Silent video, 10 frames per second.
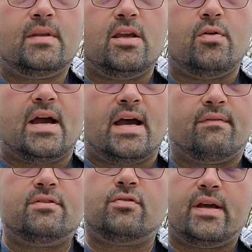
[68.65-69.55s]
You
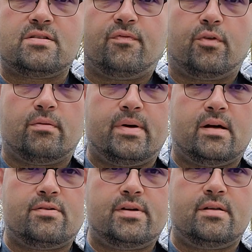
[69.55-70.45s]
have transform
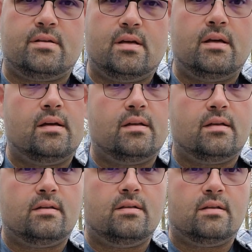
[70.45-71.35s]
boundaries,
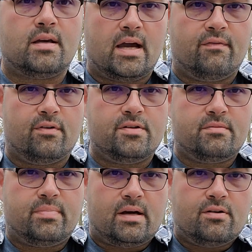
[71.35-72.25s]

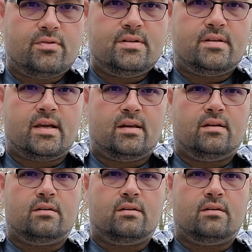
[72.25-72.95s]
divergent boundaries, and